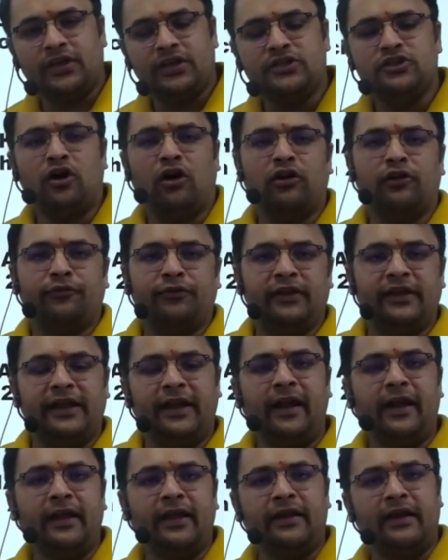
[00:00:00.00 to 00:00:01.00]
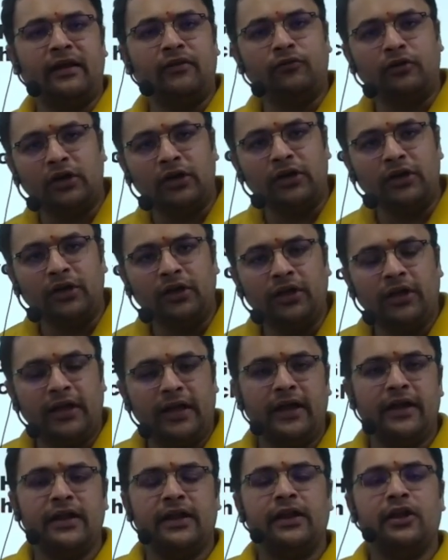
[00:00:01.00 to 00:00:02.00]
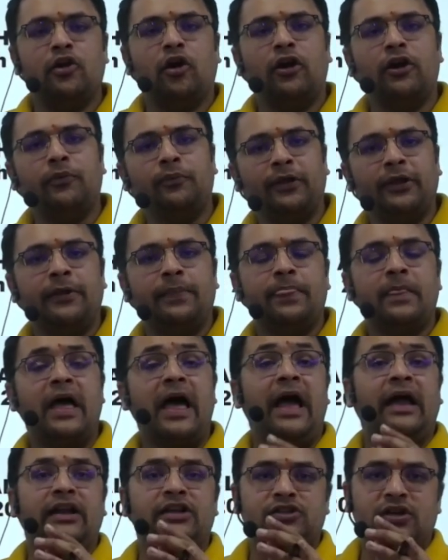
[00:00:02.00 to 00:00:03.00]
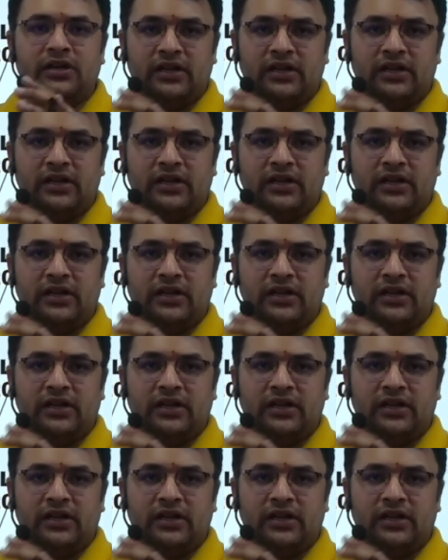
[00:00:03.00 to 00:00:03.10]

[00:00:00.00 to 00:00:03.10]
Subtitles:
geography, Indian and world, Indian economy, and general